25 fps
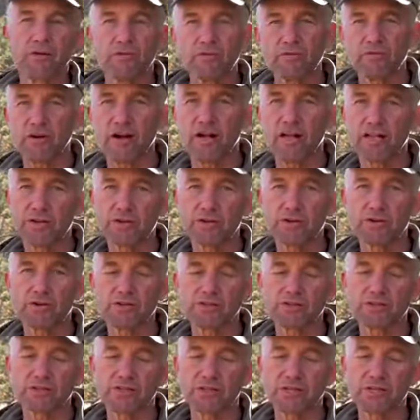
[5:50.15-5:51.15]
follow
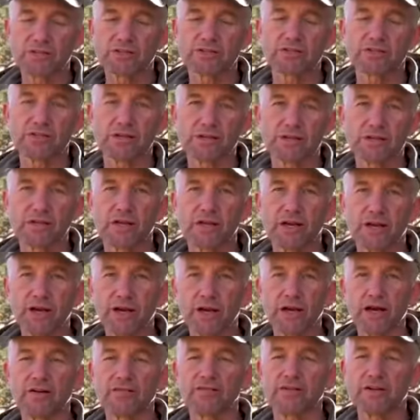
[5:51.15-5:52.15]
those things and you're going to
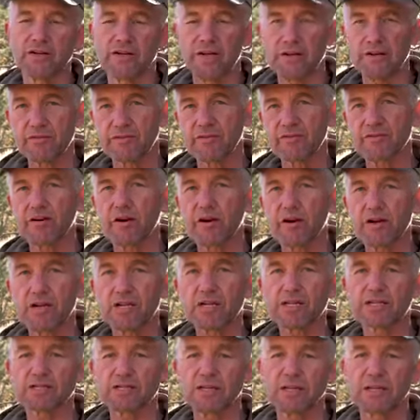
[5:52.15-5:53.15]
have a far
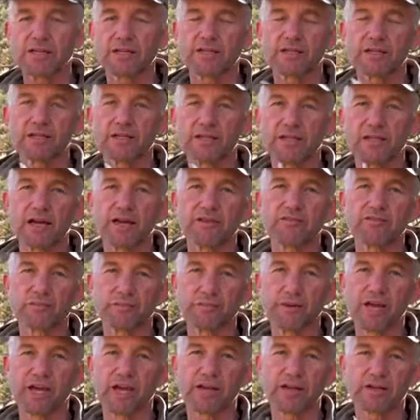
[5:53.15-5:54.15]
extended
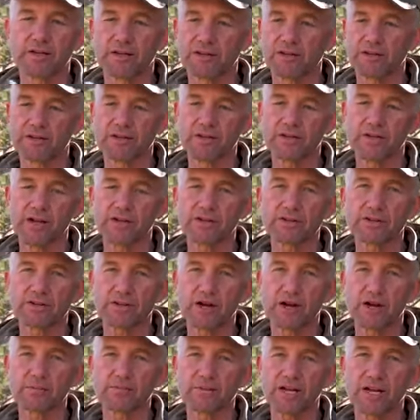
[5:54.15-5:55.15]
lifespan to that
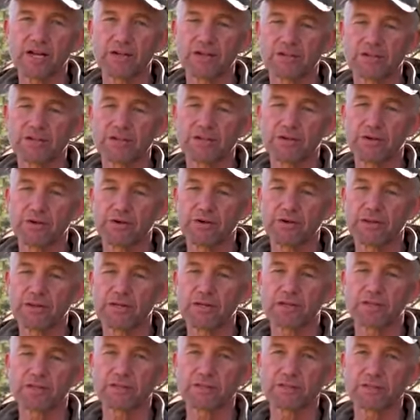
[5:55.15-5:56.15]
sharp edge that you
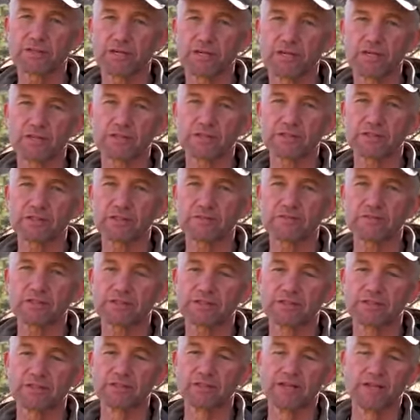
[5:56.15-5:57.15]
need on this cutting surface.